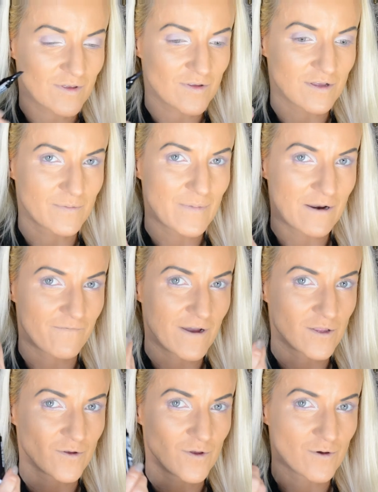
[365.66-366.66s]
so it's
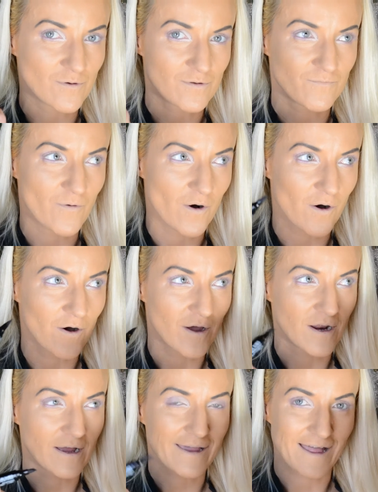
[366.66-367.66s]
perfect to use
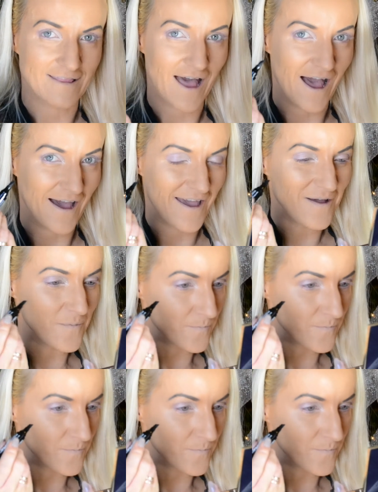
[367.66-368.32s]
for cut eye.